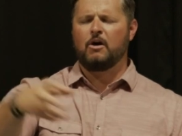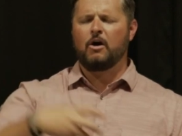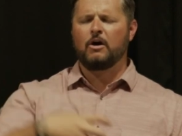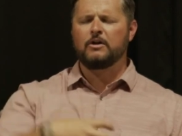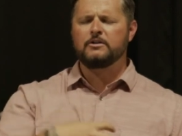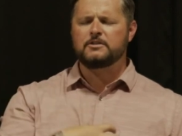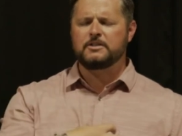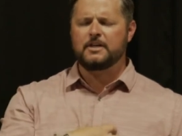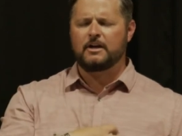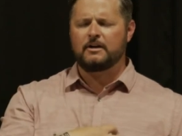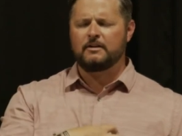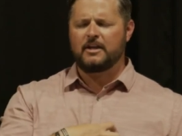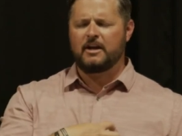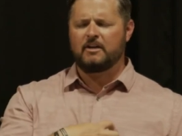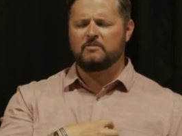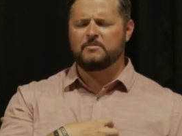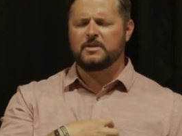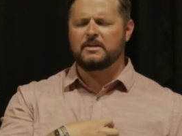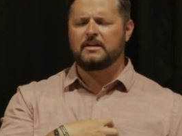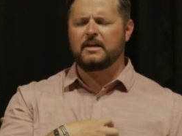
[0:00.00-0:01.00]
hearts that,
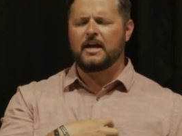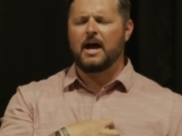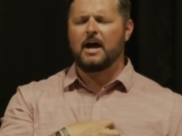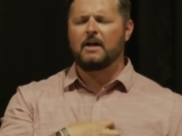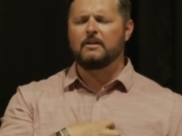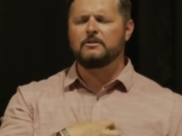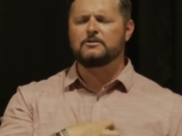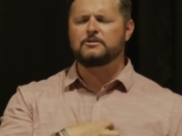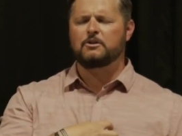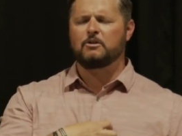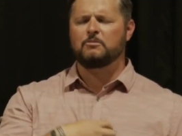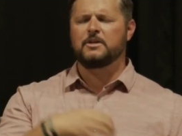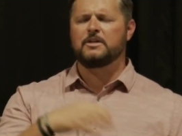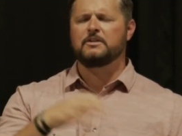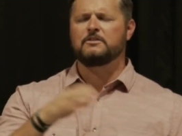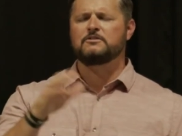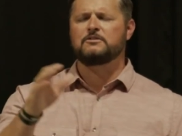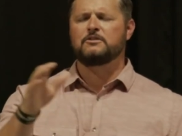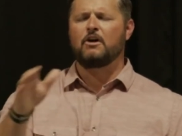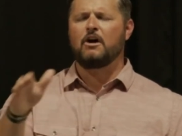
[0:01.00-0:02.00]
that have been calloused are
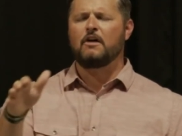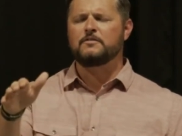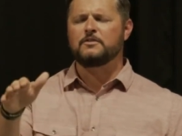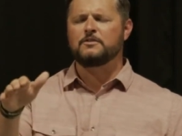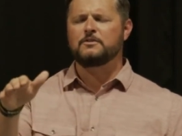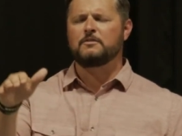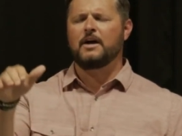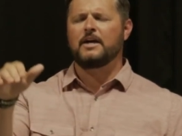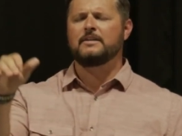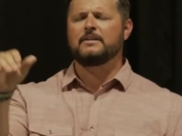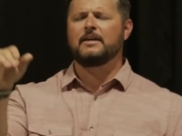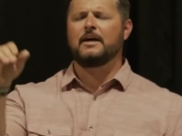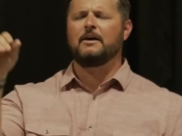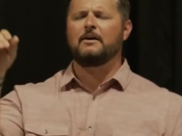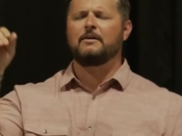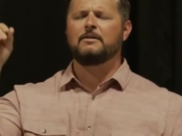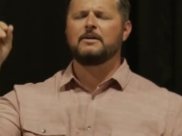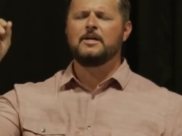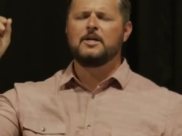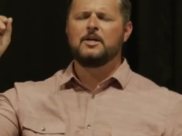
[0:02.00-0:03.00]
being softened right
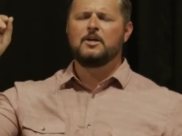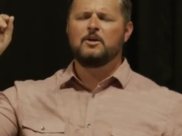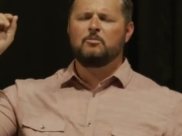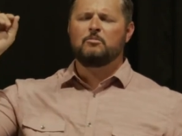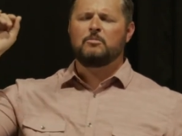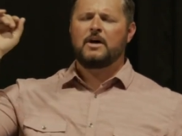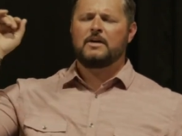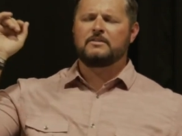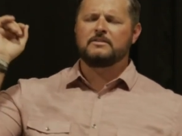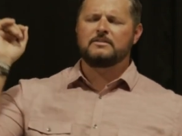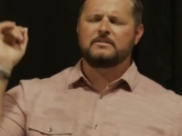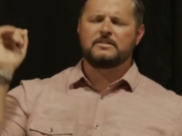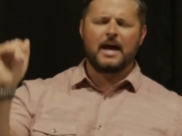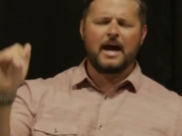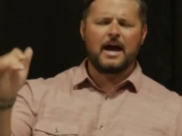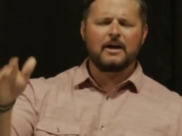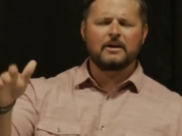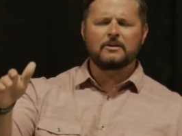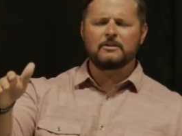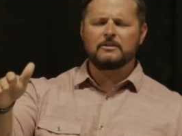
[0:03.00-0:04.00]
now by the
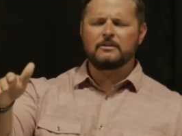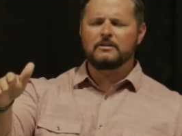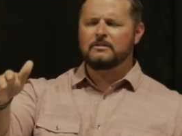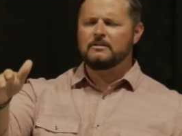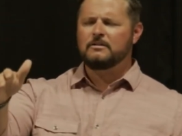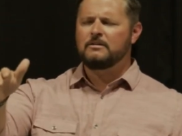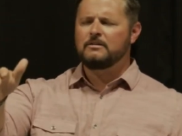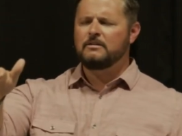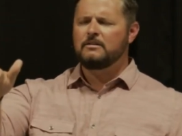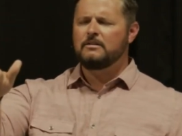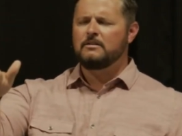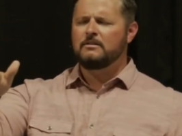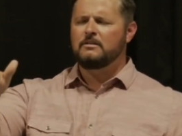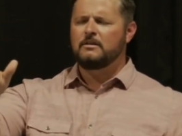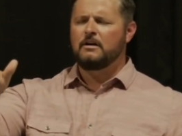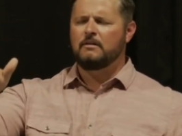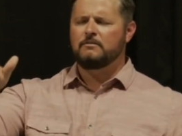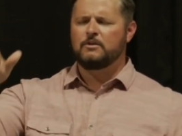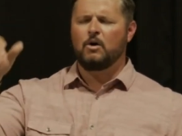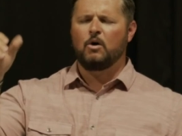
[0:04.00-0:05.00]
dagger
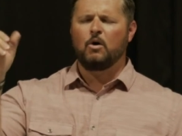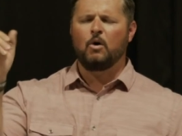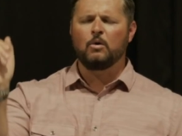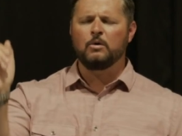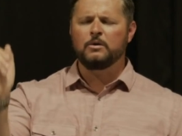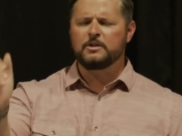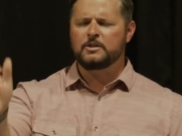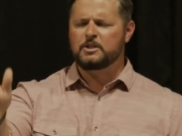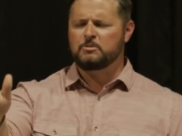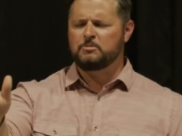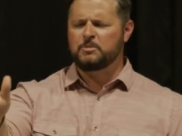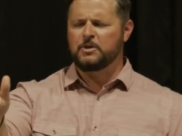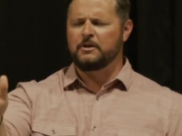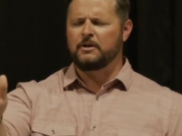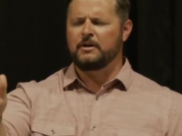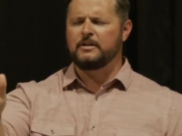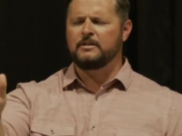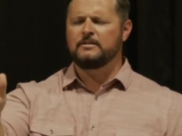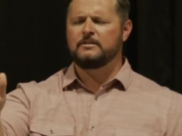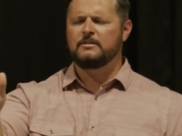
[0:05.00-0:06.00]
of the Holy
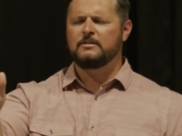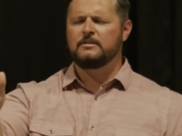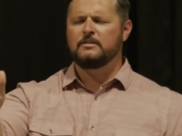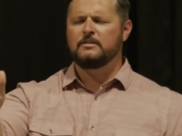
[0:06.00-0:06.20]
Spirit